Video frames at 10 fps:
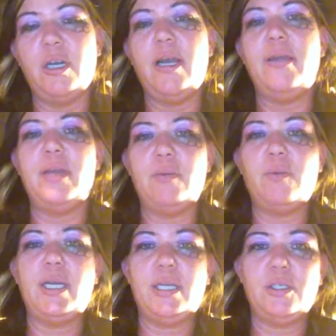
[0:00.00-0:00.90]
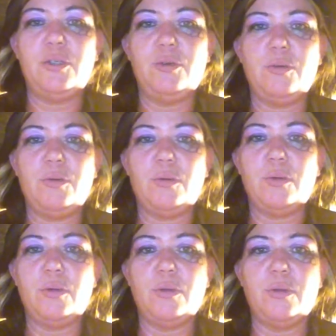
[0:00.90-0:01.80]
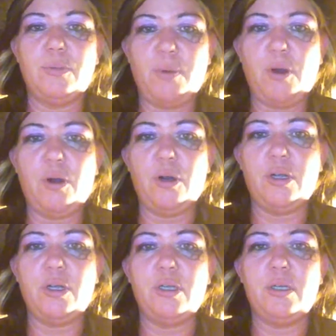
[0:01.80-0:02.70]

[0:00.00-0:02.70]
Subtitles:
and then went to the park